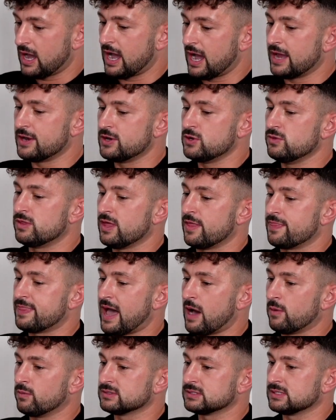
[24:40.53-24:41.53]
I knew
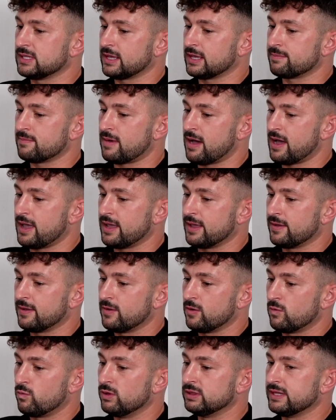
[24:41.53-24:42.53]
that was like my
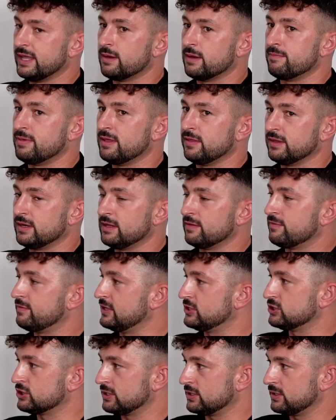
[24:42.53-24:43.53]
relatability
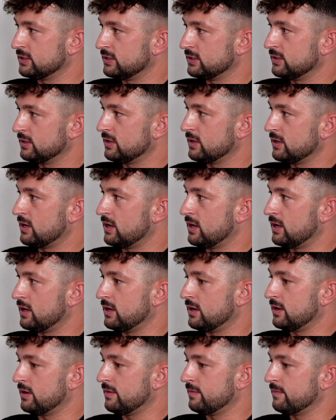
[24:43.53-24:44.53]
feature.
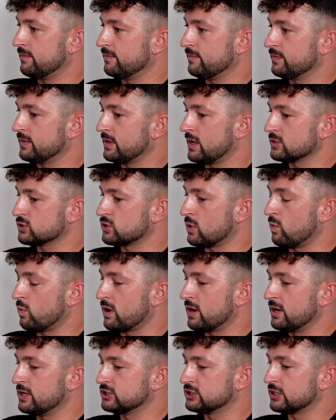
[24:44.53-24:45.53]
So I
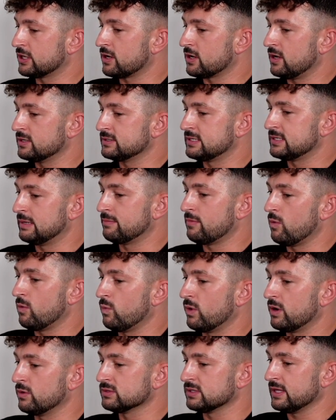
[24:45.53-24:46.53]
wanted to share content about
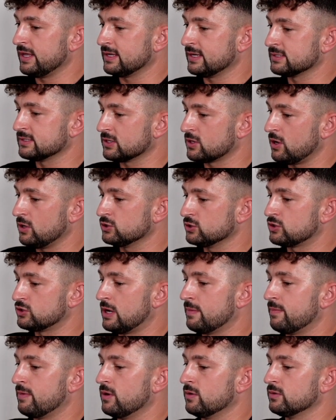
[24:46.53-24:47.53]
what it was like as a college
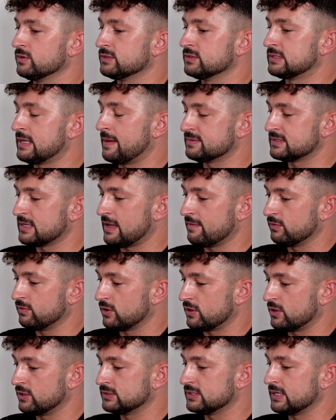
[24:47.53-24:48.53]
dropout, steps I've
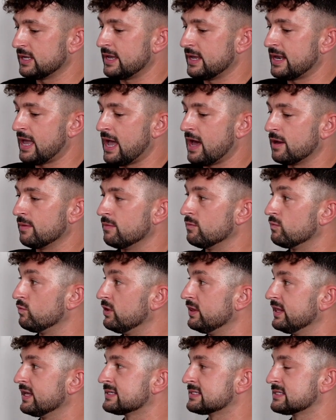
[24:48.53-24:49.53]
learned, and how to
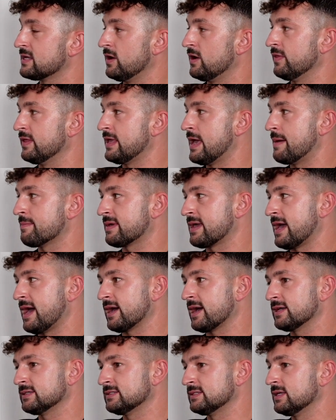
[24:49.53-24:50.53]
really excel in the MCAT
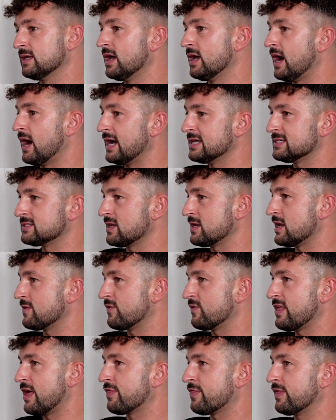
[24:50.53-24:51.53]
because I studied for
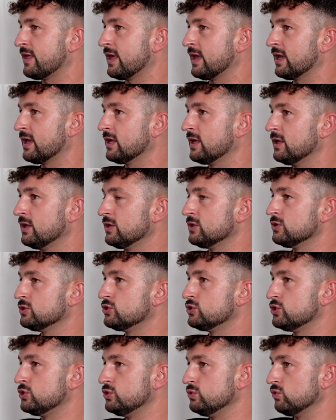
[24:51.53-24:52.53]
that thing
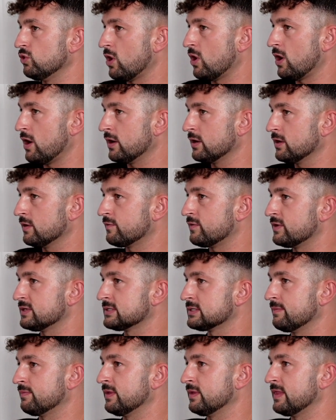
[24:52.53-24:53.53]
too long for
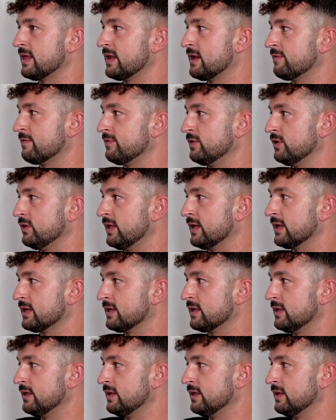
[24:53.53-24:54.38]
something that I feel like